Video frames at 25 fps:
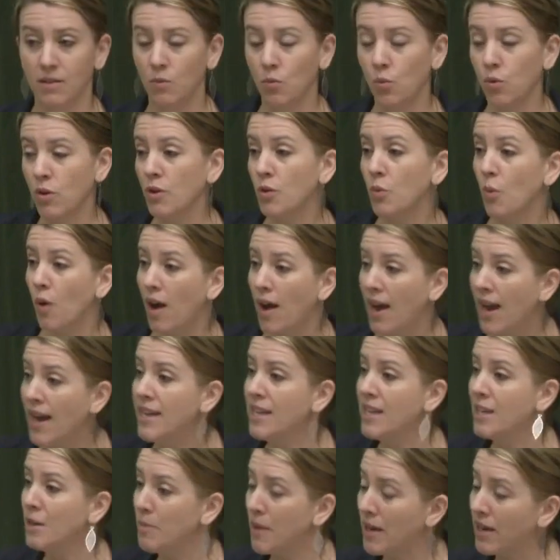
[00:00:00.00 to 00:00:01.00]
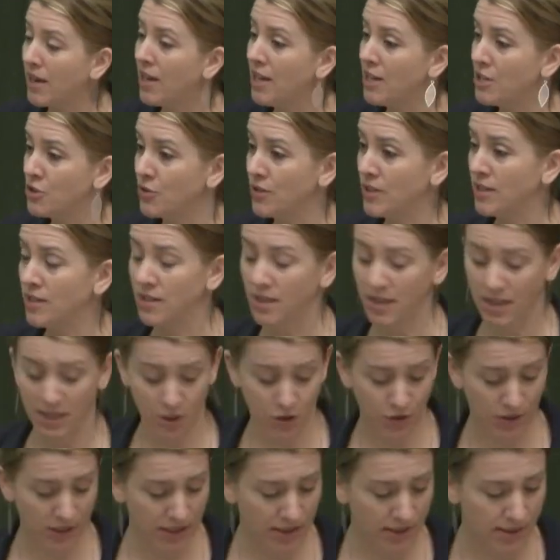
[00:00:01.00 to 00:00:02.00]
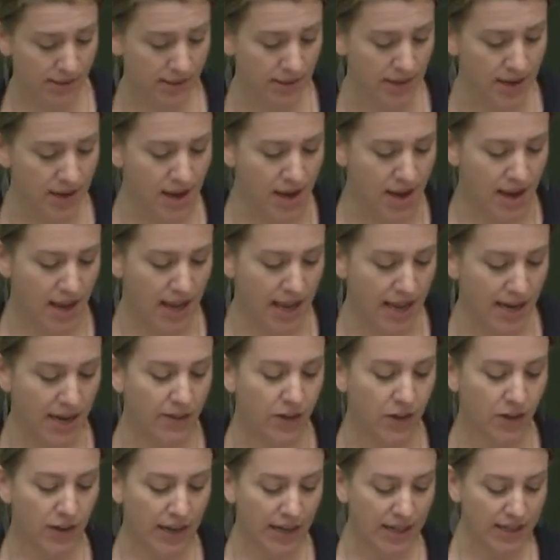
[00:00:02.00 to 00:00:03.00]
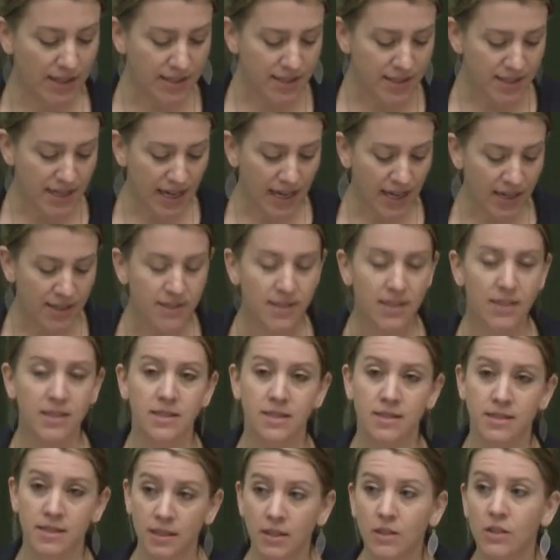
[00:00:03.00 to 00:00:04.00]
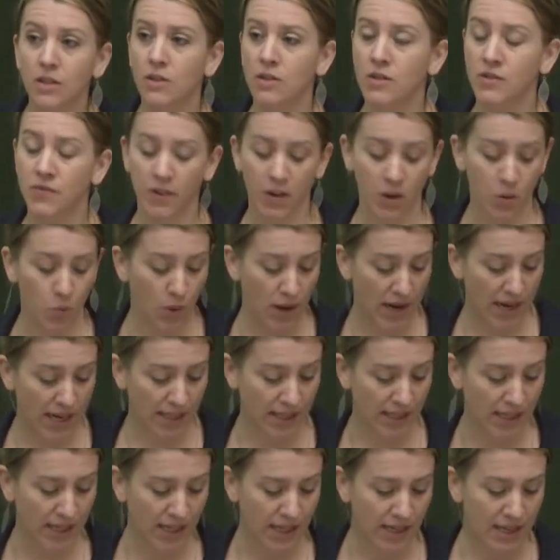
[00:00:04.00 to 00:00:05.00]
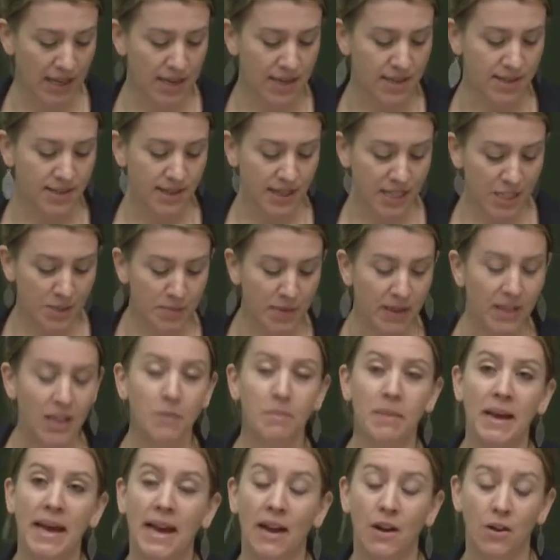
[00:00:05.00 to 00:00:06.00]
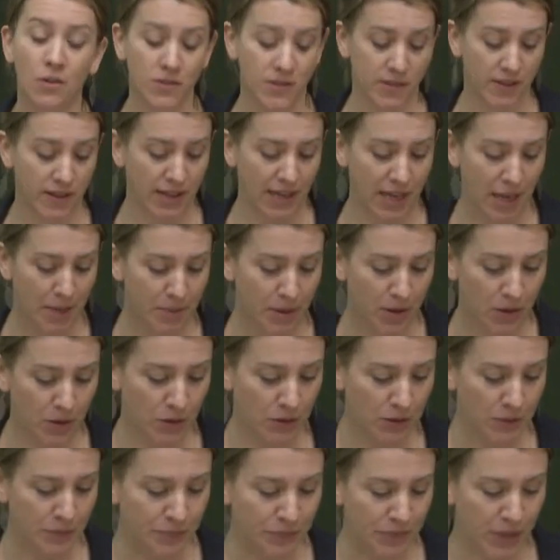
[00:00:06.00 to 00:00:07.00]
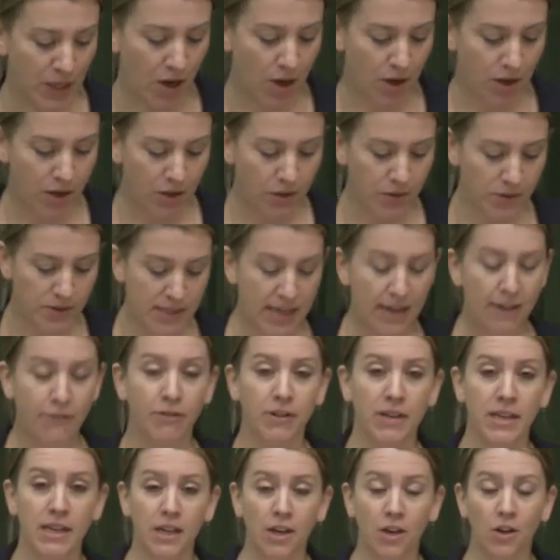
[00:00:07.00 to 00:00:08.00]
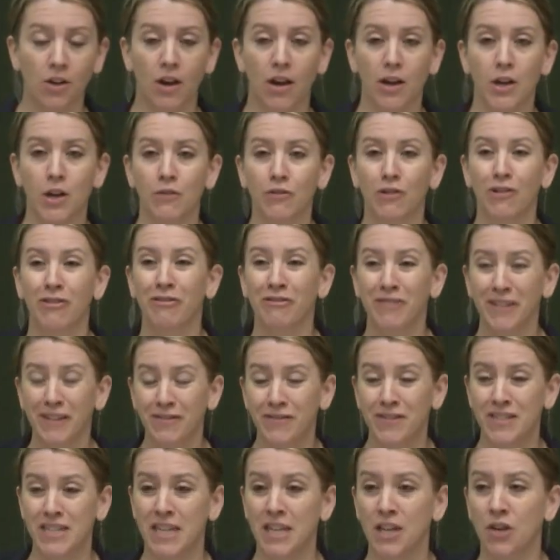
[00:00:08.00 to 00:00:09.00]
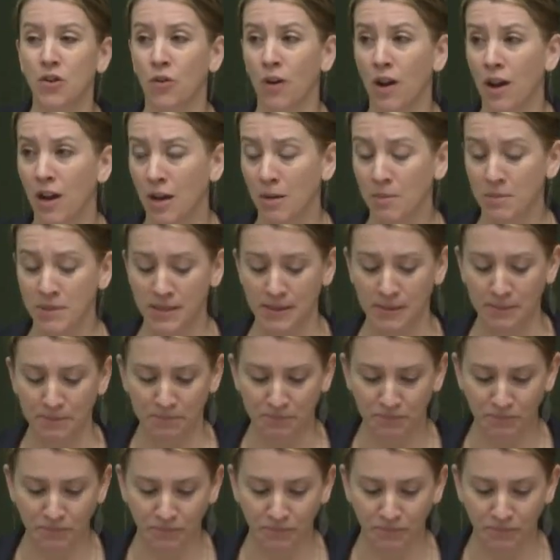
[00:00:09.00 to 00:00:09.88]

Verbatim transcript: worldwide in about 100 countries. And in the United States, it's still used very widely. Six million pounds of the chemical are used every year on over 50 crops.